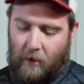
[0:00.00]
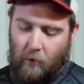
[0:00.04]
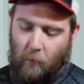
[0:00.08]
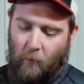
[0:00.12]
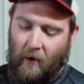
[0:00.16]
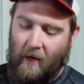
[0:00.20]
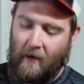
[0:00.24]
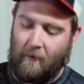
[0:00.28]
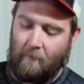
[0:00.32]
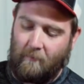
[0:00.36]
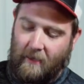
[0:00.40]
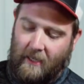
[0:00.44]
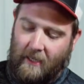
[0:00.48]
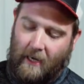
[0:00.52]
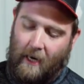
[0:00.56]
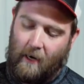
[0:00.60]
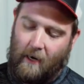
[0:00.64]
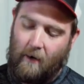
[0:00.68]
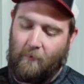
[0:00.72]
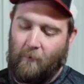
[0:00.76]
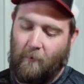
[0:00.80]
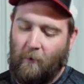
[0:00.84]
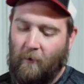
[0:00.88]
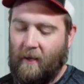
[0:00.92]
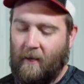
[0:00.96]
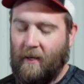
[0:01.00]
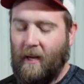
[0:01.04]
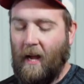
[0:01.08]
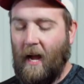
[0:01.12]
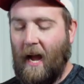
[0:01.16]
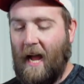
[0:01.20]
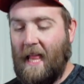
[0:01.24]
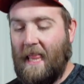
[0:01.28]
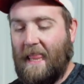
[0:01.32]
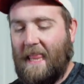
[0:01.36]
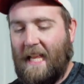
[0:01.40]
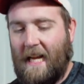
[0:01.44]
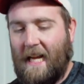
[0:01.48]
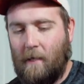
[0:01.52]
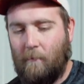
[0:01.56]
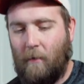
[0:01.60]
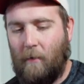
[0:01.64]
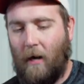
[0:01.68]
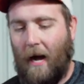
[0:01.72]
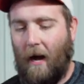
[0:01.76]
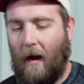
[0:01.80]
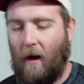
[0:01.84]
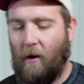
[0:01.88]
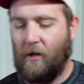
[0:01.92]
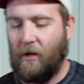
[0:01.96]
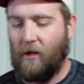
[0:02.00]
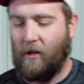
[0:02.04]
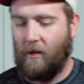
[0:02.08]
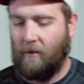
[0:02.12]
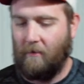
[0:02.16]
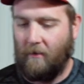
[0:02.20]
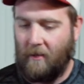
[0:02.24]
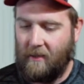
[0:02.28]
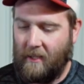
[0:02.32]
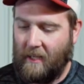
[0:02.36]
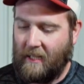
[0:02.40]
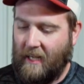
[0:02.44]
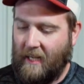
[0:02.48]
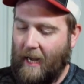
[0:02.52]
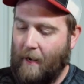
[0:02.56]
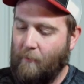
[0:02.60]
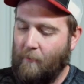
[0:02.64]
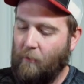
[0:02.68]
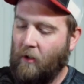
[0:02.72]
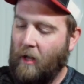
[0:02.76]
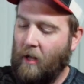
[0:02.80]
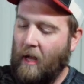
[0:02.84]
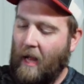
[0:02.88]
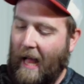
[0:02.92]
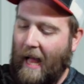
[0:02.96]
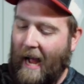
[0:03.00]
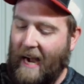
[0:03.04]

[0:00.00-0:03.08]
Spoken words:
you want to be careful and think about how you're going to run the cable.